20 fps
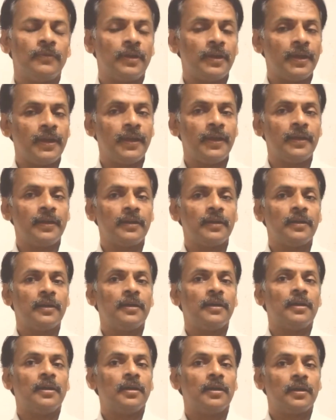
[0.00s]
rare,
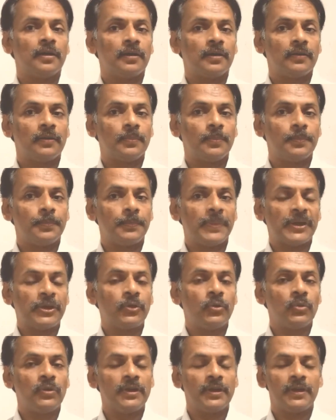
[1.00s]

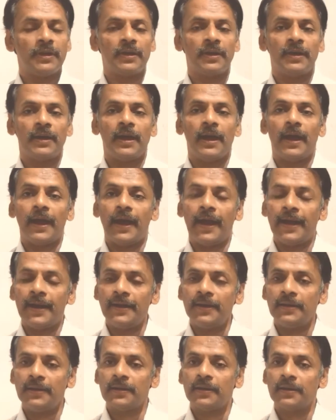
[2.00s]
peculiar
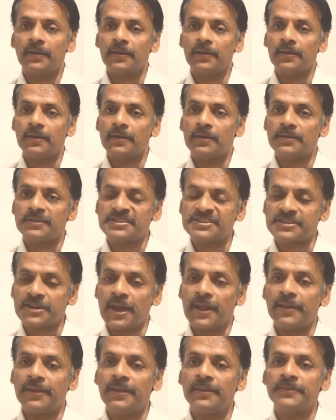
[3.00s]
and
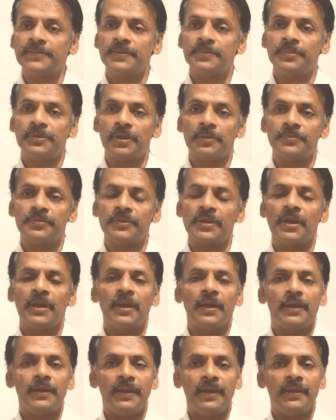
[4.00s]
striking symptoms
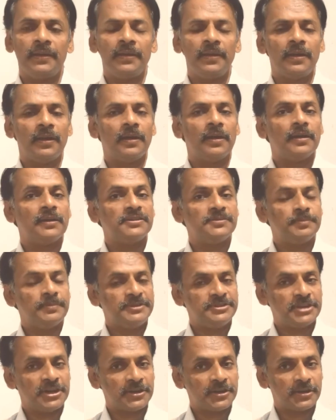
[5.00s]
in
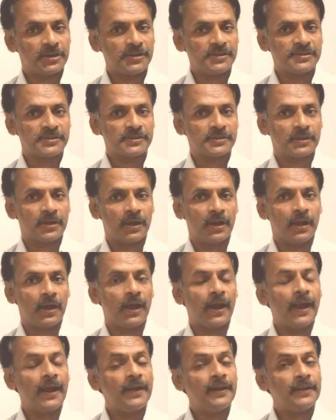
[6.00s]
generals
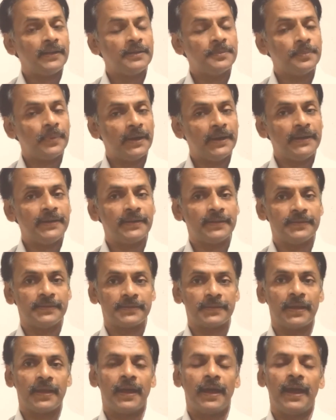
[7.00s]
and in mentals
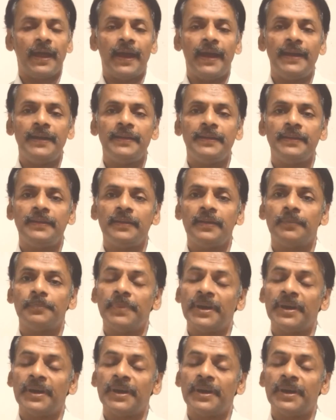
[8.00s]
and in